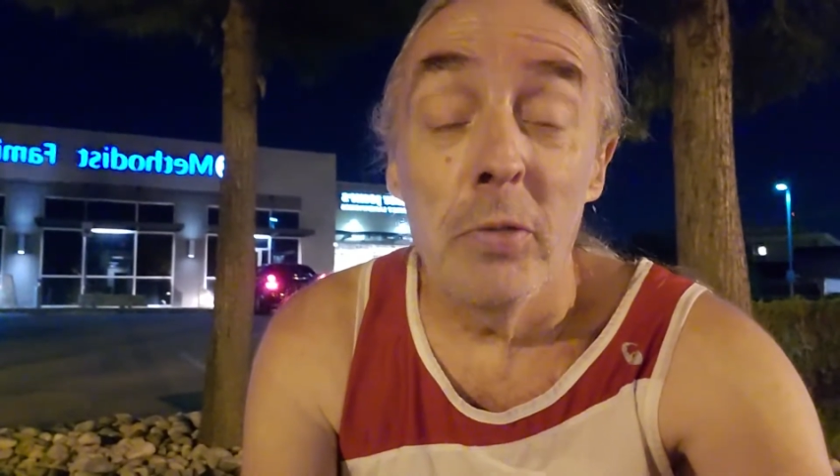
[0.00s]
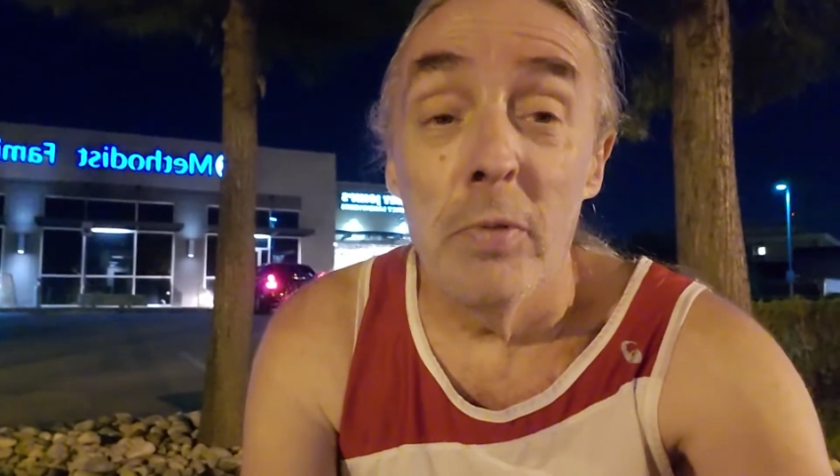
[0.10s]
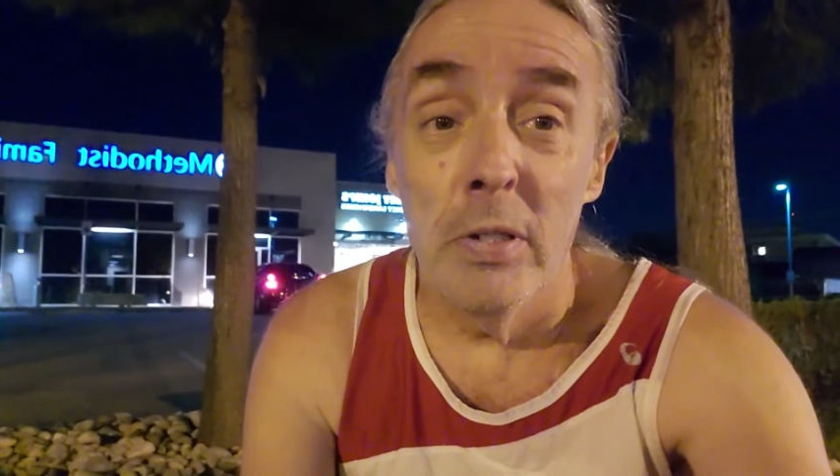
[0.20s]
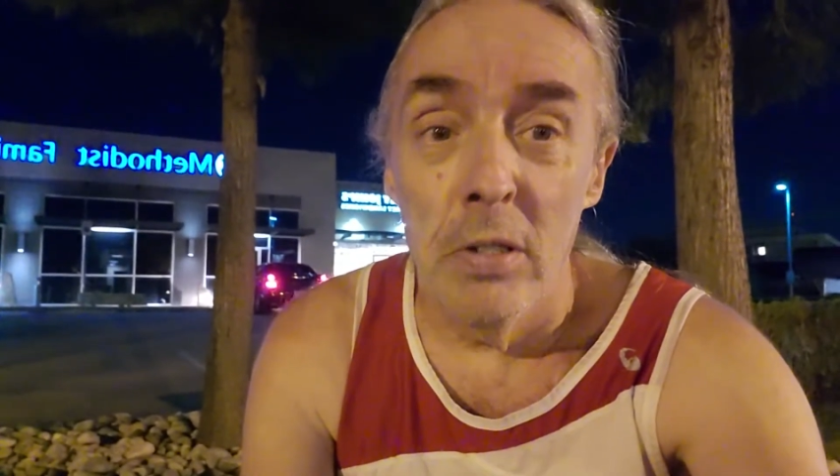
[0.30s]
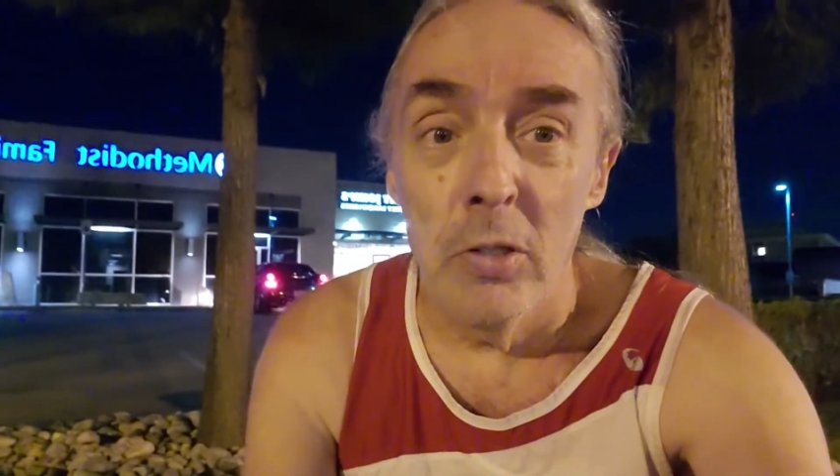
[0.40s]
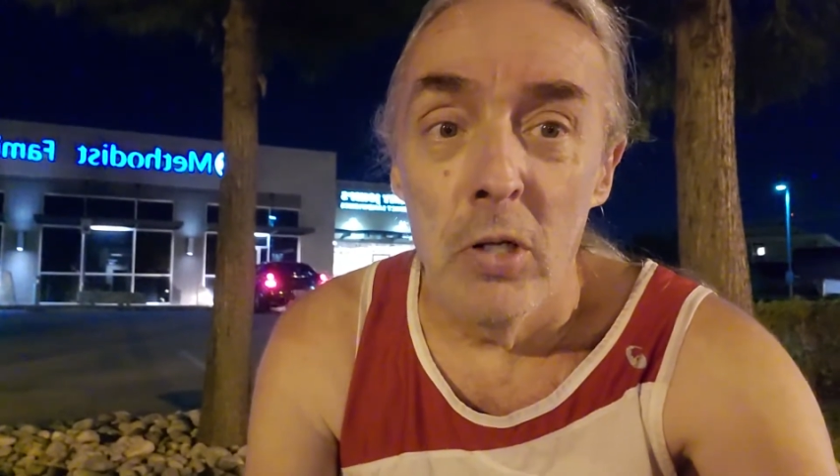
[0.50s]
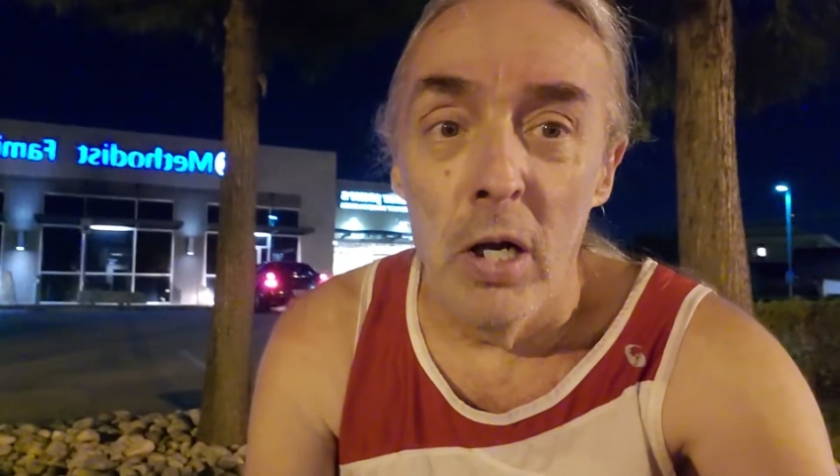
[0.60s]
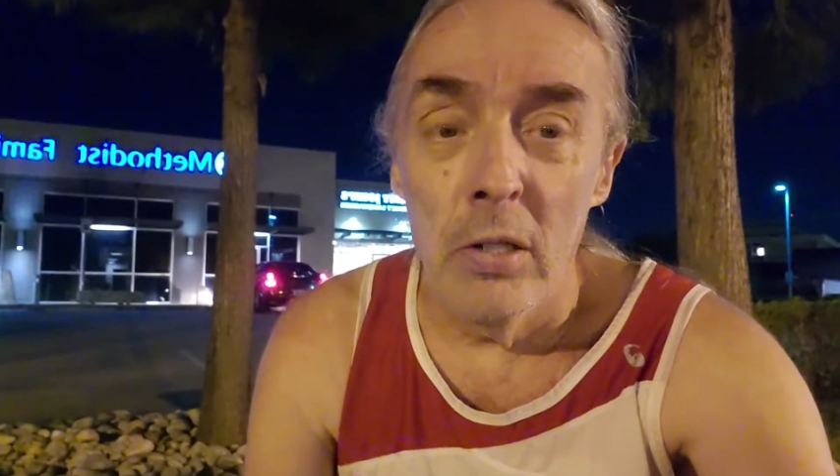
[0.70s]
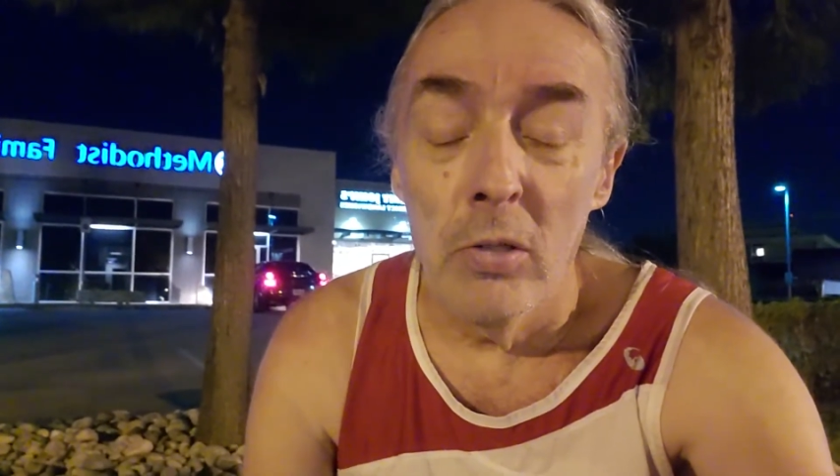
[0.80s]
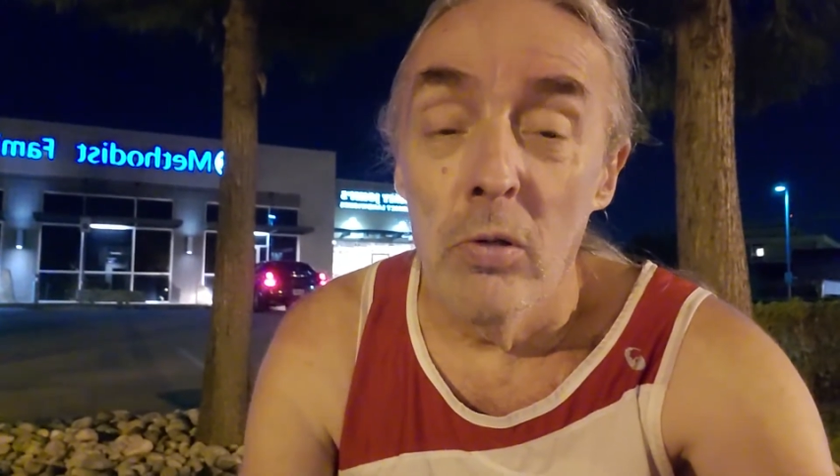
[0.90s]
the Richland
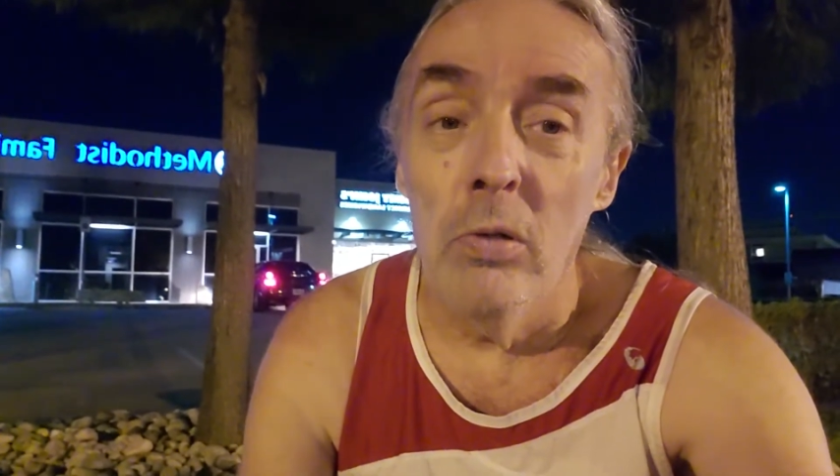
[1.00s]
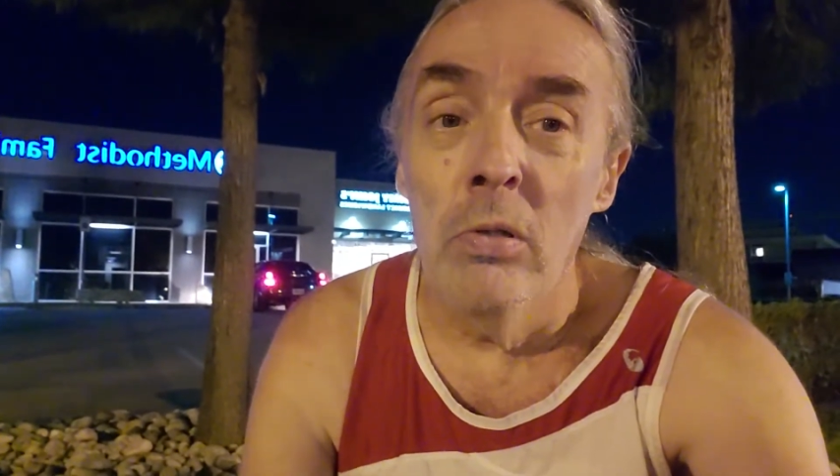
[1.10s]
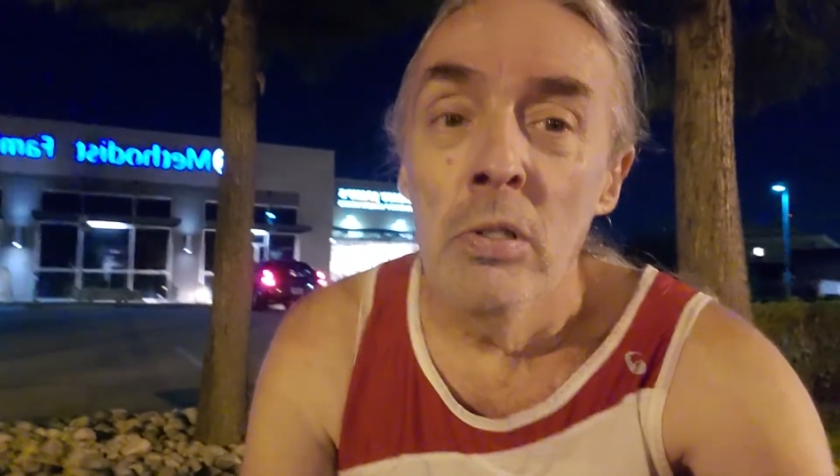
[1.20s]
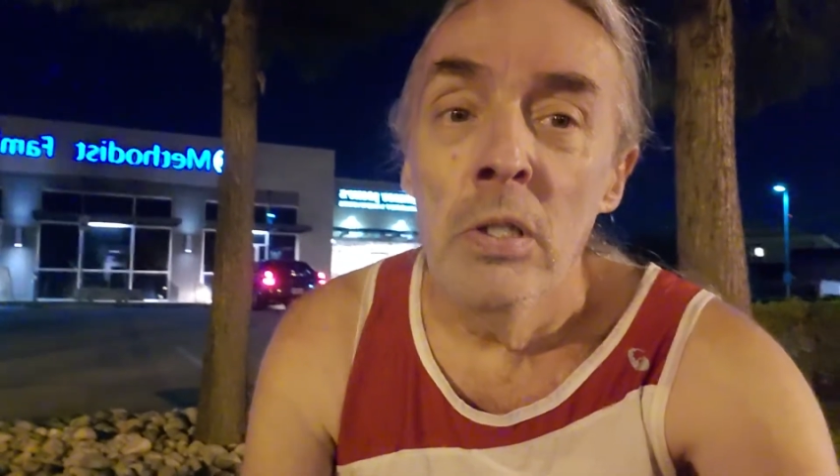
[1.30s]
Chronicle.